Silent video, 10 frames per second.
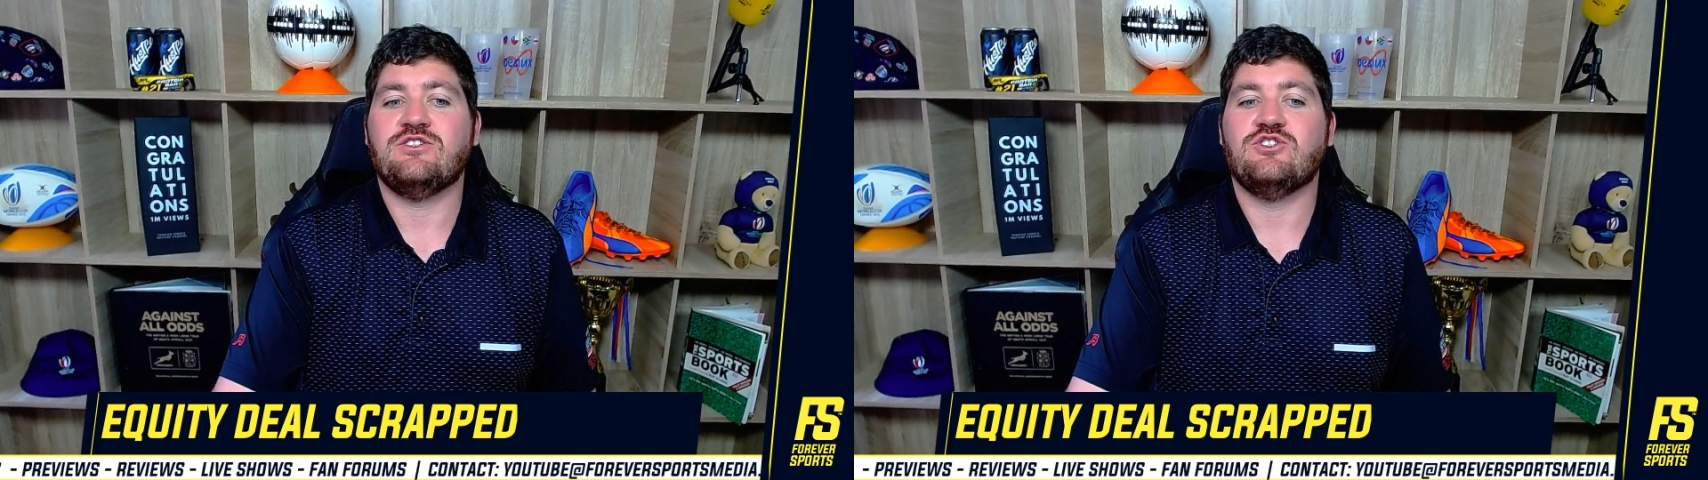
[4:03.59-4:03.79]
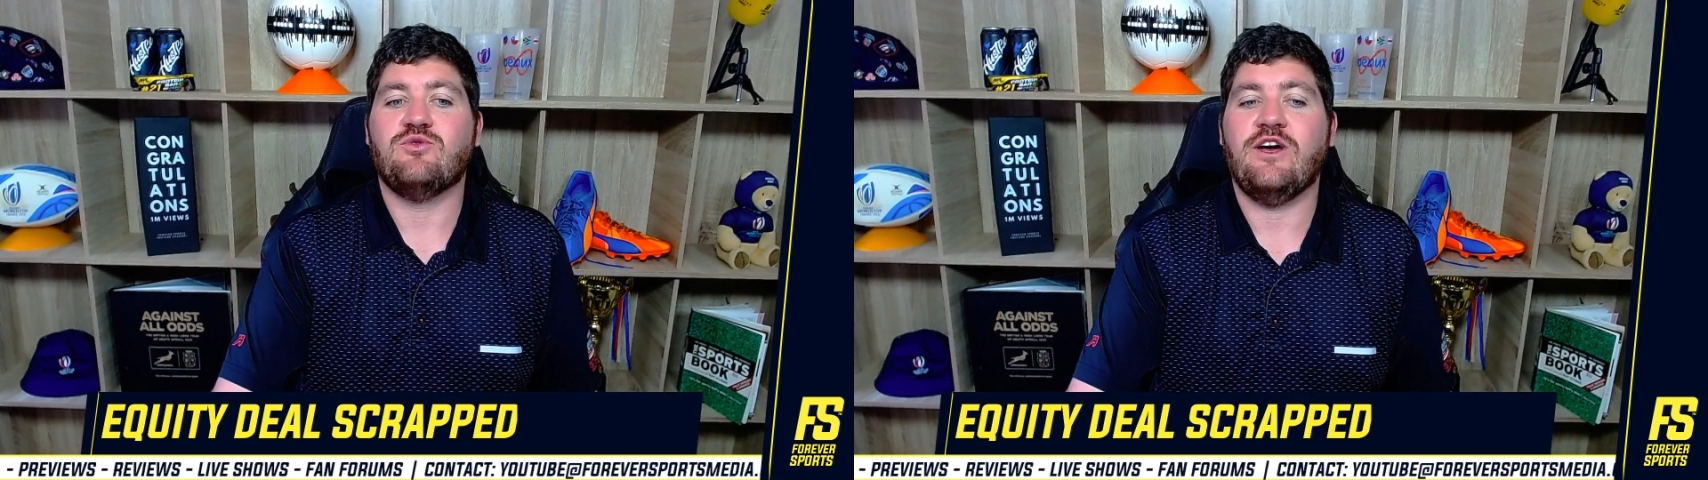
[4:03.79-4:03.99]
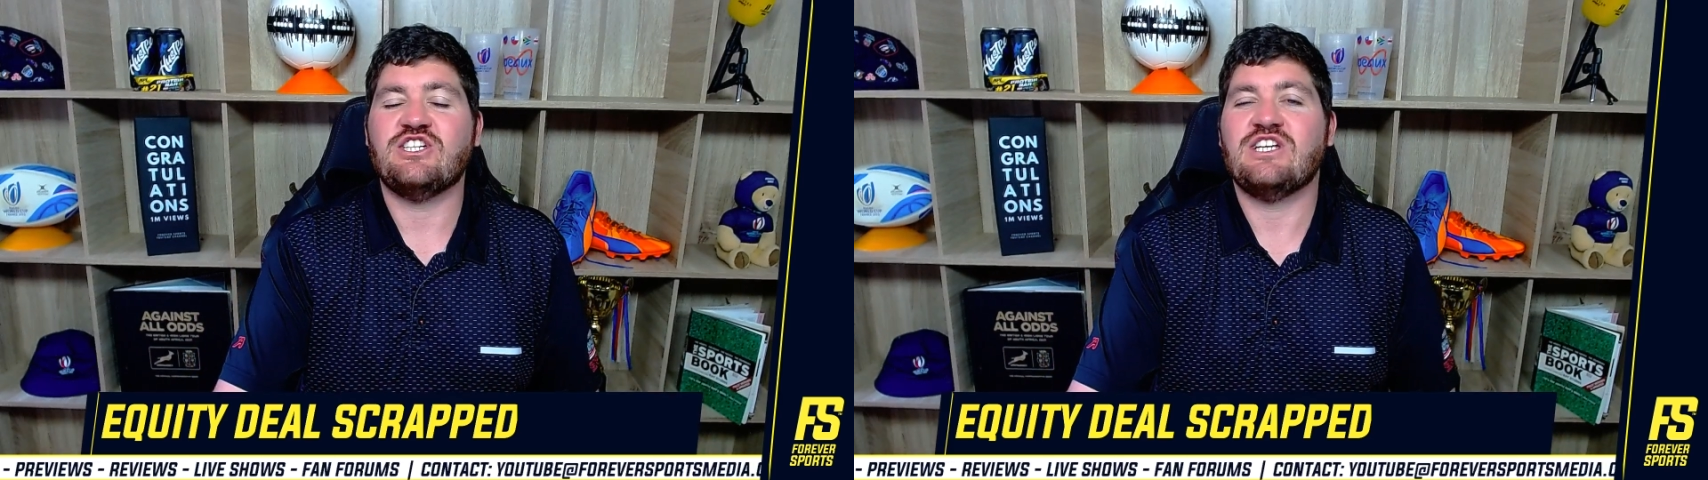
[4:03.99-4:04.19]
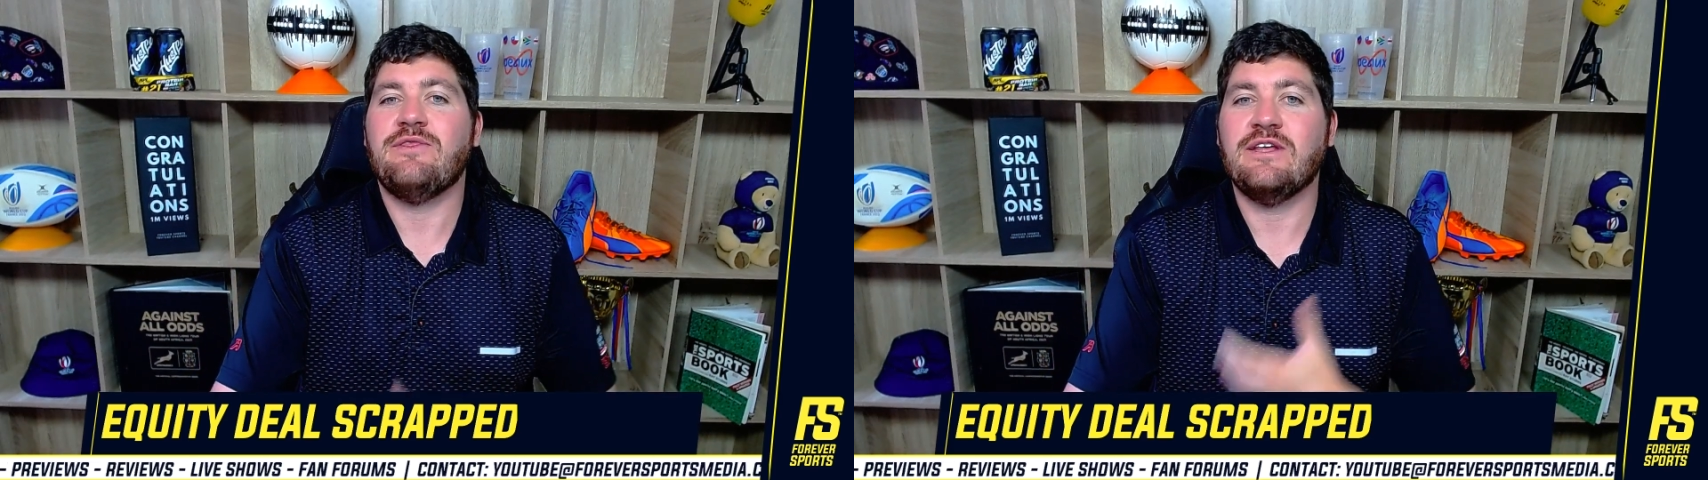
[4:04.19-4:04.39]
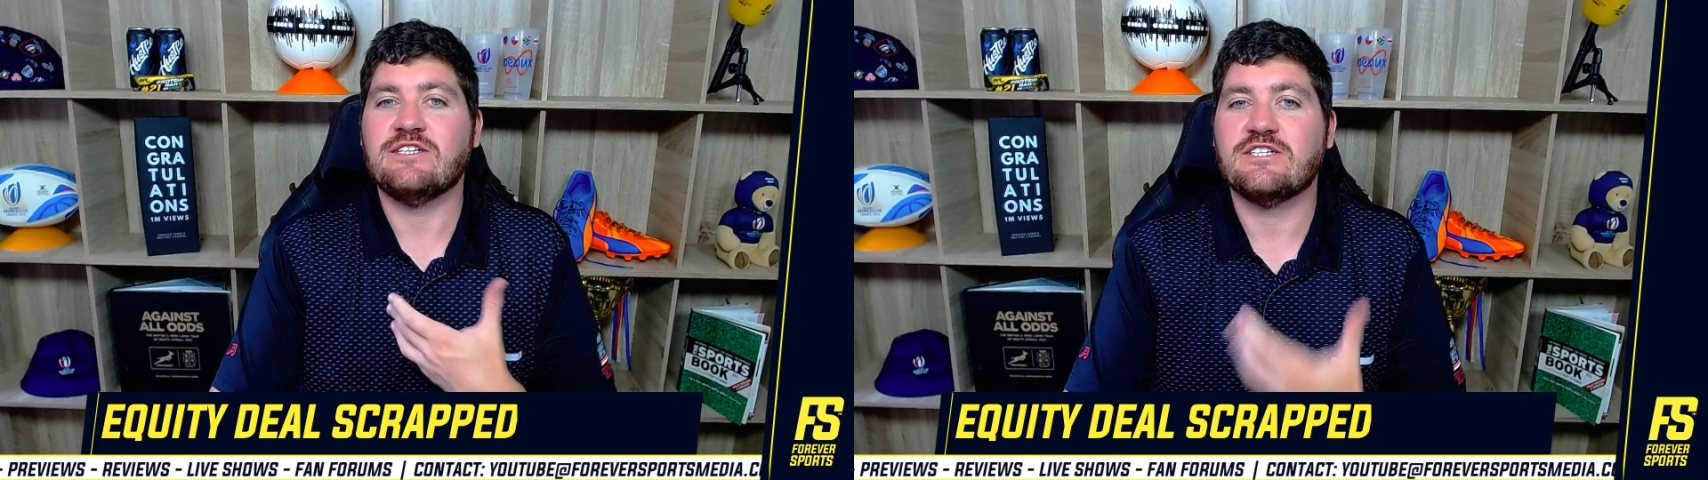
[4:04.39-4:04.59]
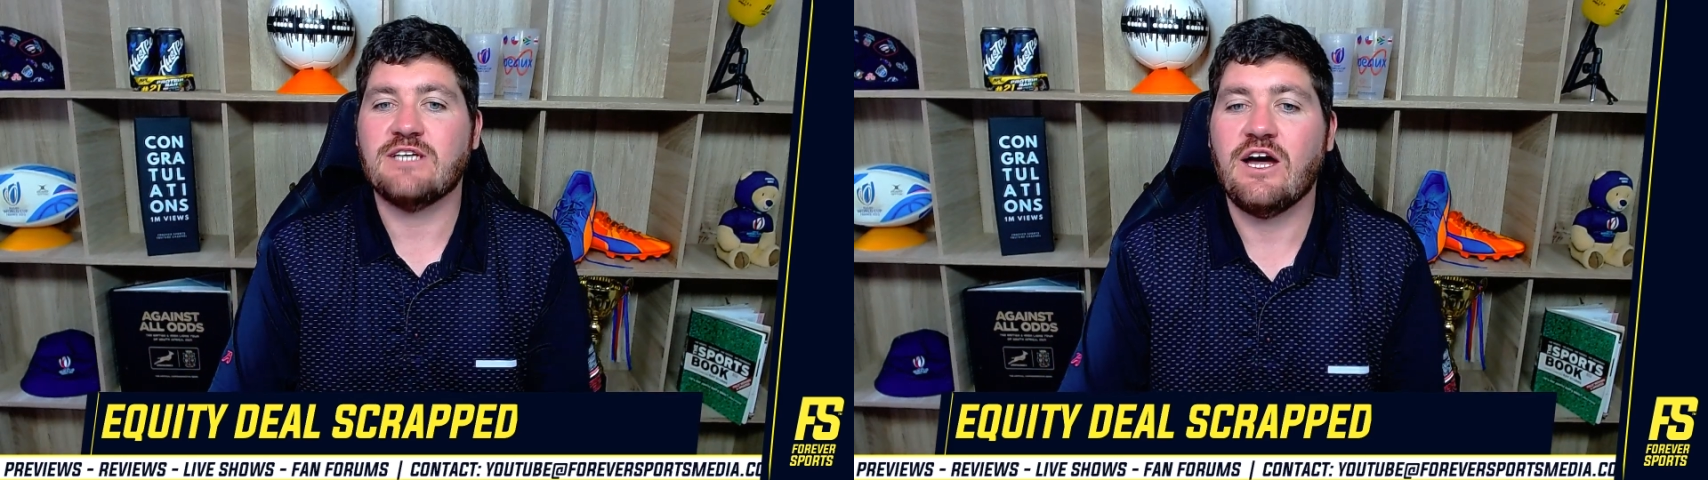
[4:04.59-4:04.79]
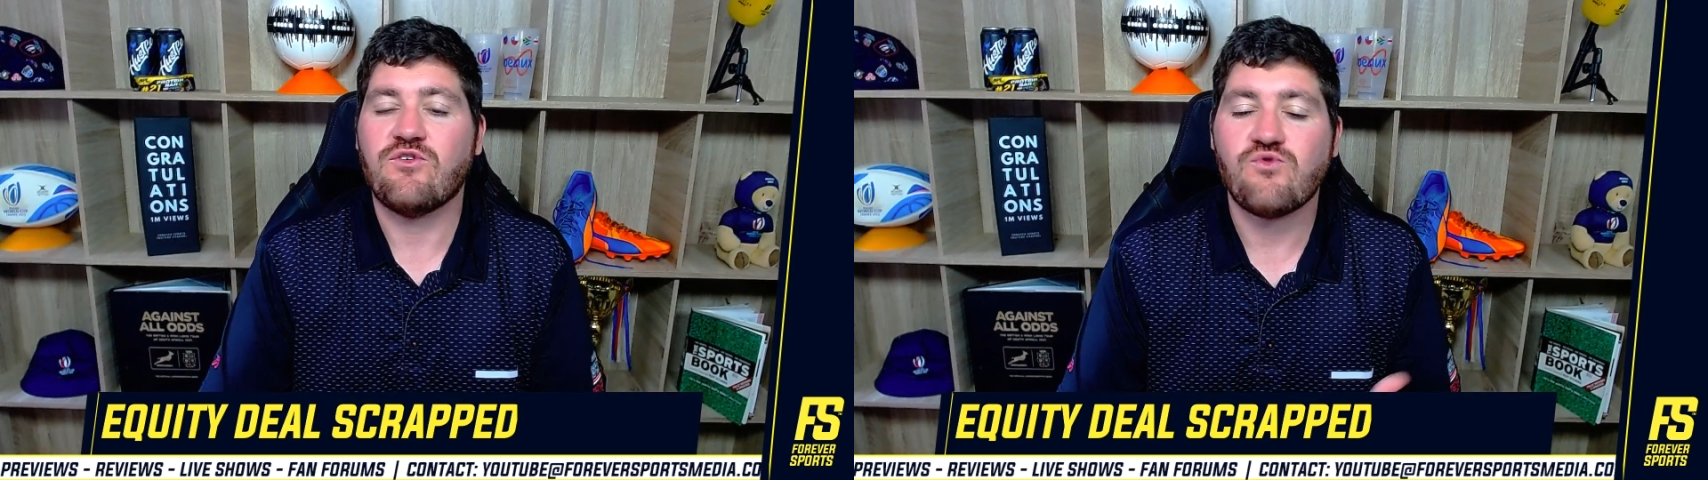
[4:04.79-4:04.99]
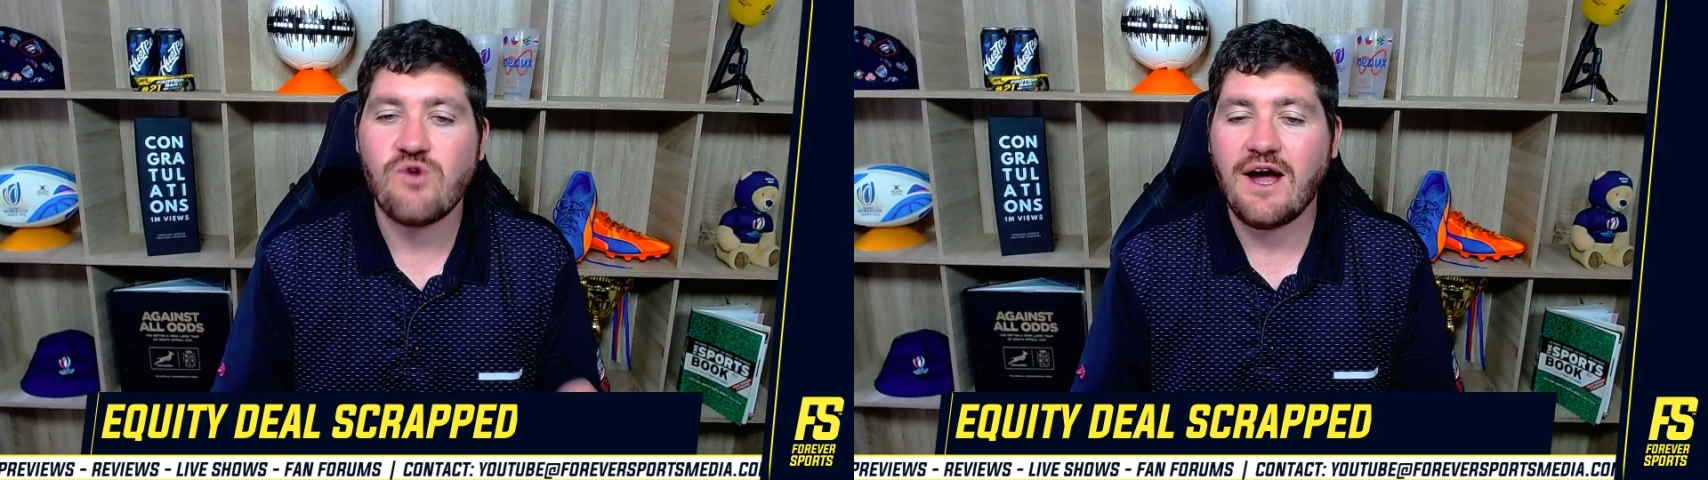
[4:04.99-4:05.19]
situation and then decide,
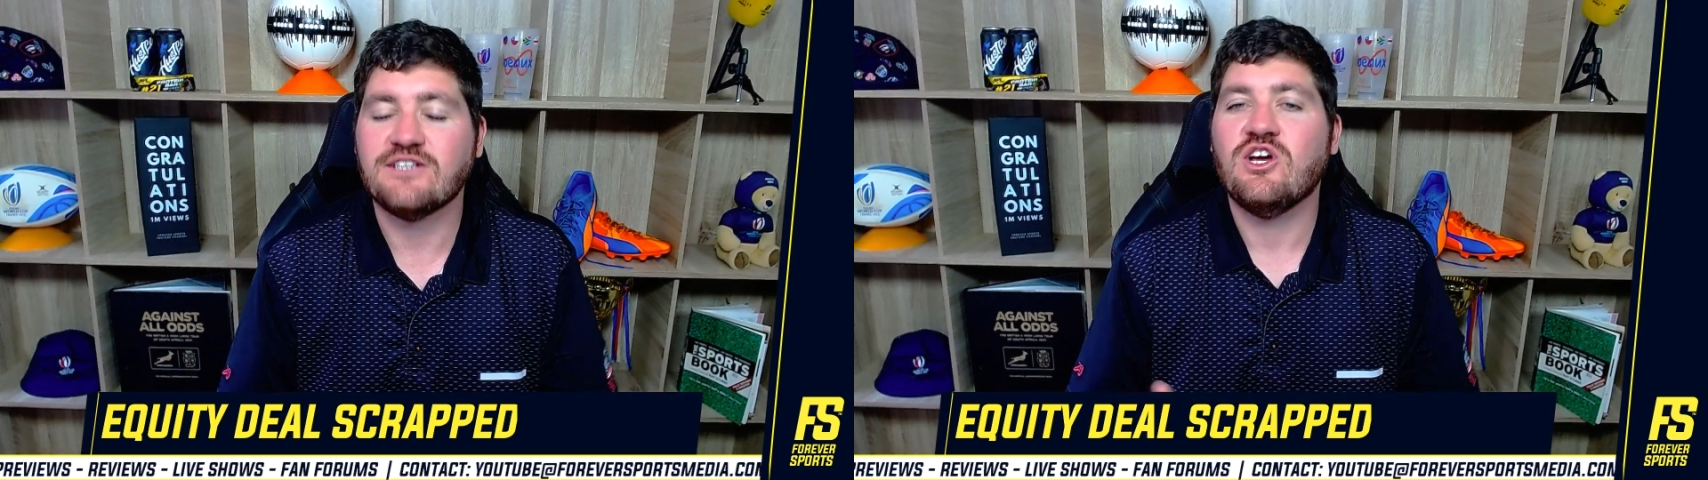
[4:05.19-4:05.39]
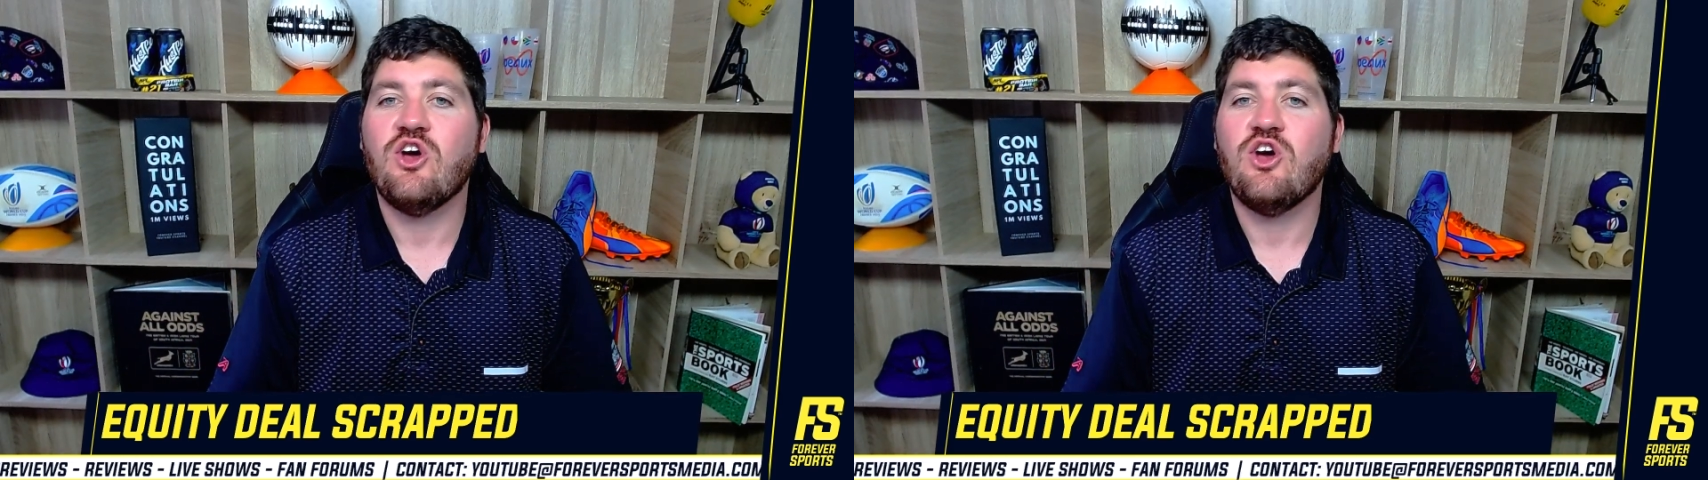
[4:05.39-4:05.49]
right,